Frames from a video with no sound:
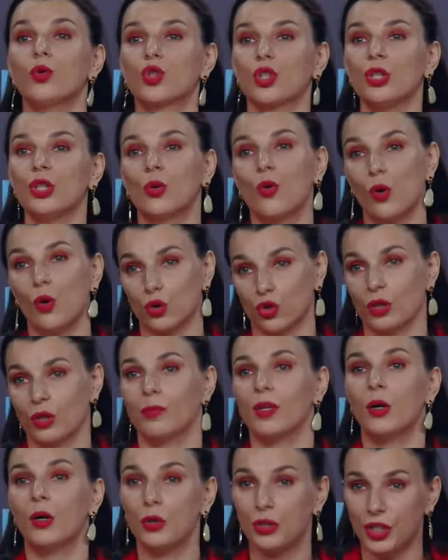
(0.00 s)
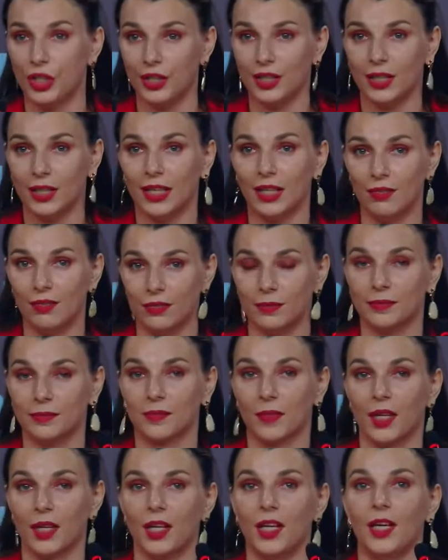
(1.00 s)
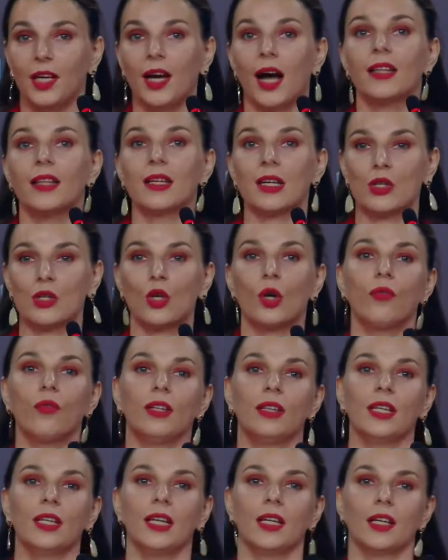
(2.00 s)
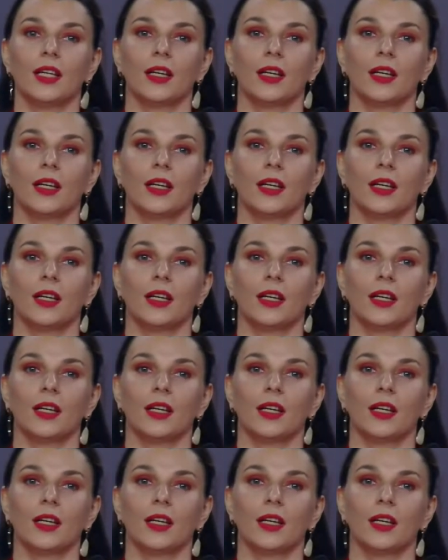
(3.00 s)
It was published on the